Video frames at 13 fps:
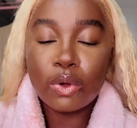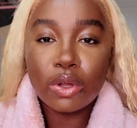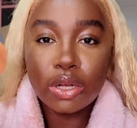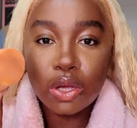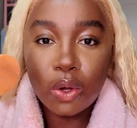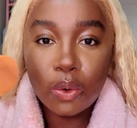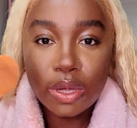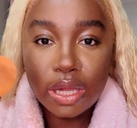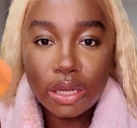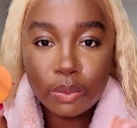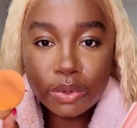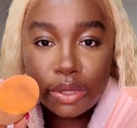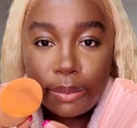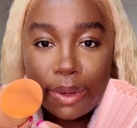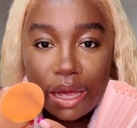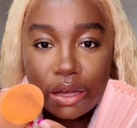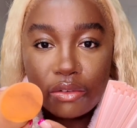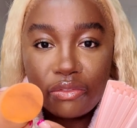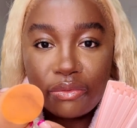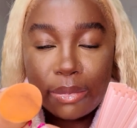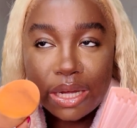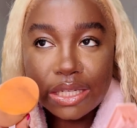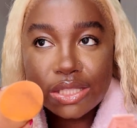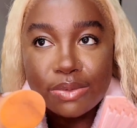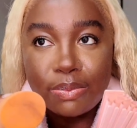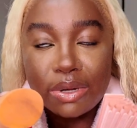gonna go in with the back of my
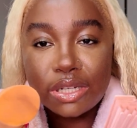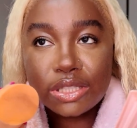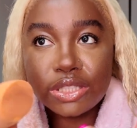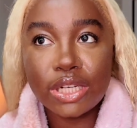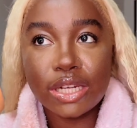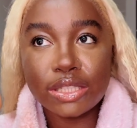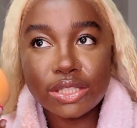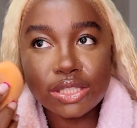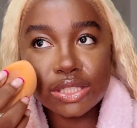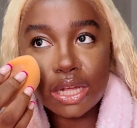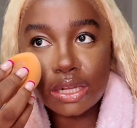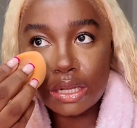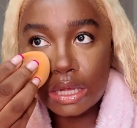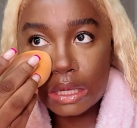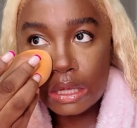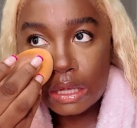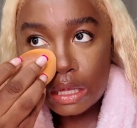sponge and just kind of